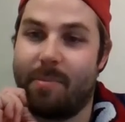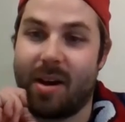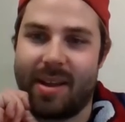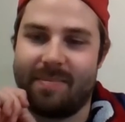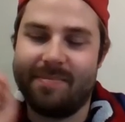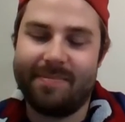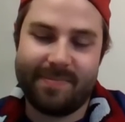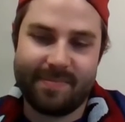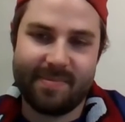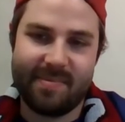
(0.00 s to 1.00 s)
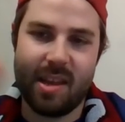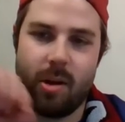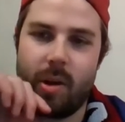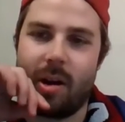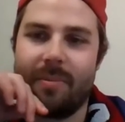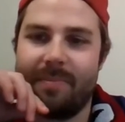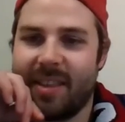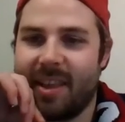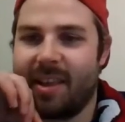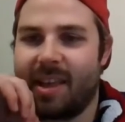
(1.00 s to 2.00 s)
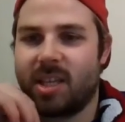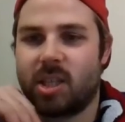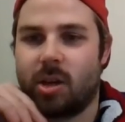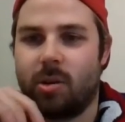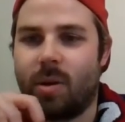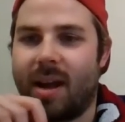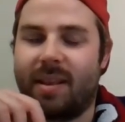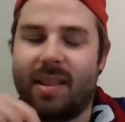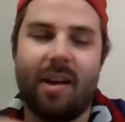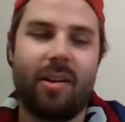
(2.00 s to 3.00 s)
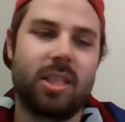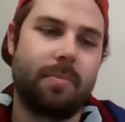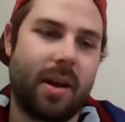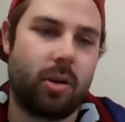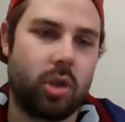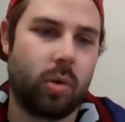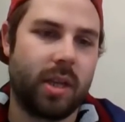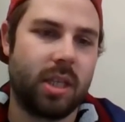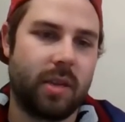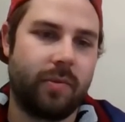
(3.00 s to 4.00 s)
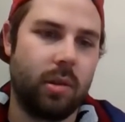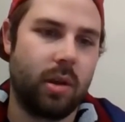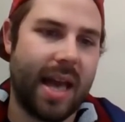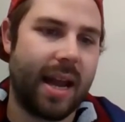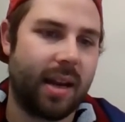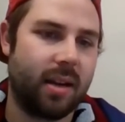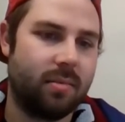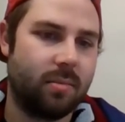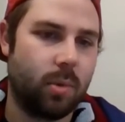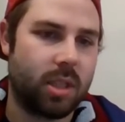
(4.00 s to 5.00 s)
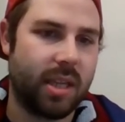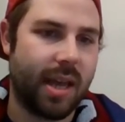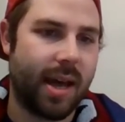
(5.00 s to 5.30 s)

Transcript: But here we are. So I think Lahren's a better choice. If you look at it, what's he